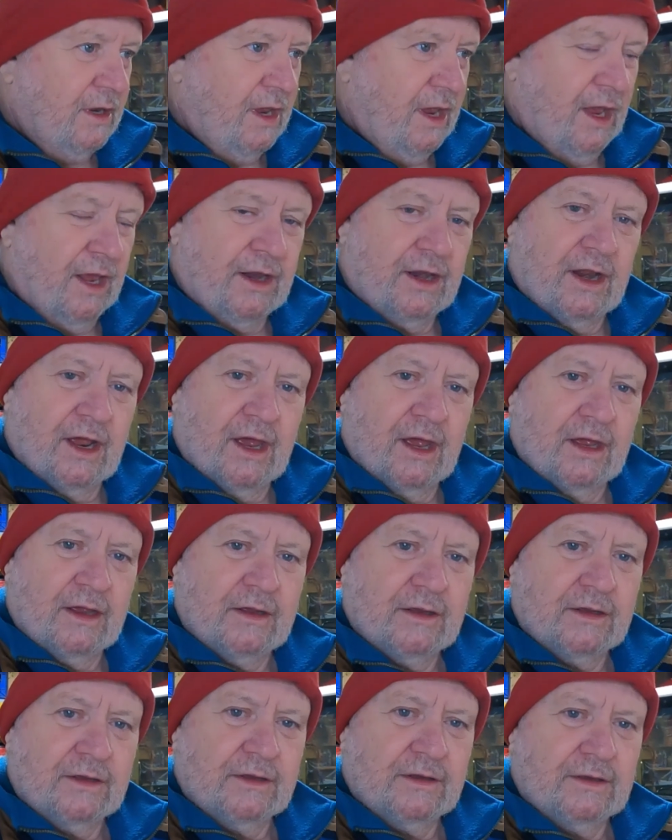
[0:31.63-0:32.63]
and
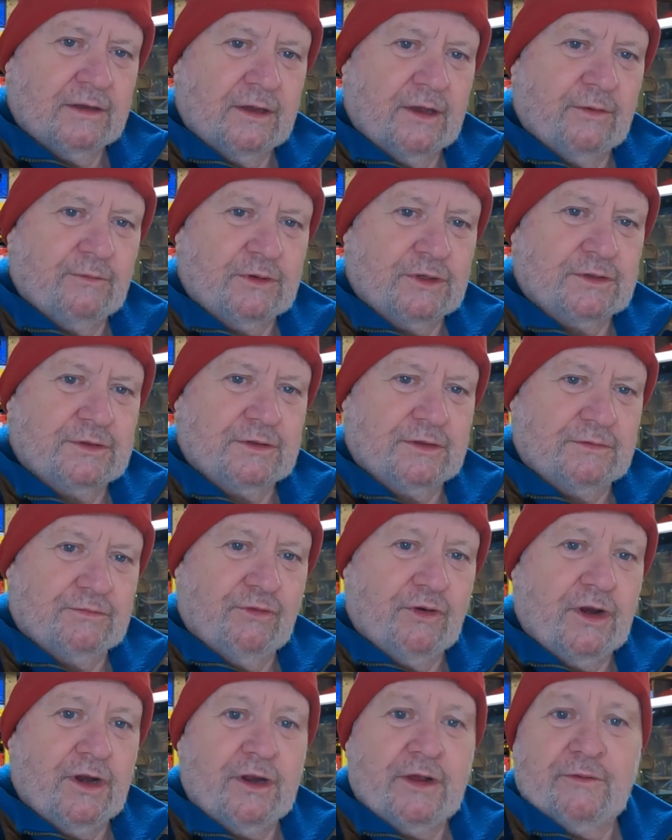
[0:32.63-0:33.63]
it was
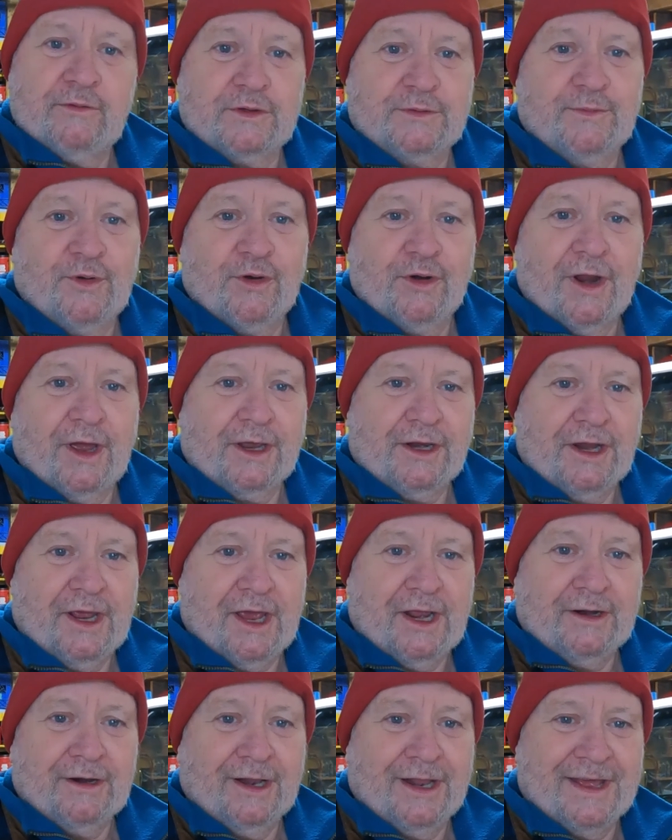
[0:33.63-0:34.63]
more than I can
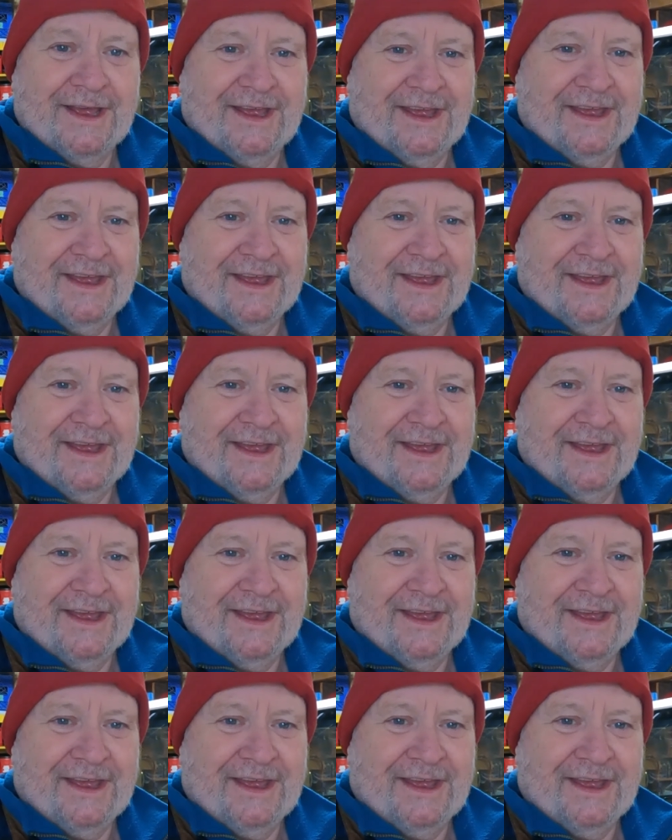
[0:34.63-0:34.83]
handle.